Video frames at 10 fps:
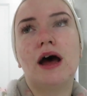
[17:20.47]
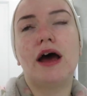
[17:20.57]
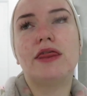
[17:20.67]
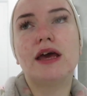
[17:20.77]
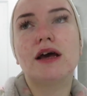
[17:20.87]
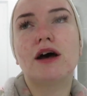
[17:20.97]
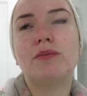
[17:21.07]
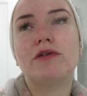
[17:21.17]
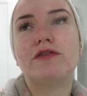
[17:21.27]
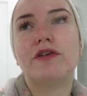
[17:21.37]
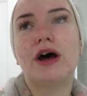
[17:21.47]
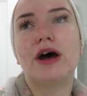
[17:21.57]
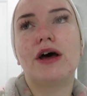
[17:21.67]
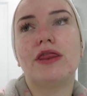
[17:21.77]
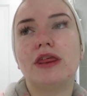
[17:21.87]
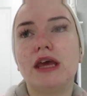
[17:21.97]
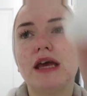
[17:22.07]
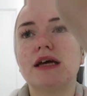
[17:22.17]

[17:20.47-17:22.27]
I think I prefer the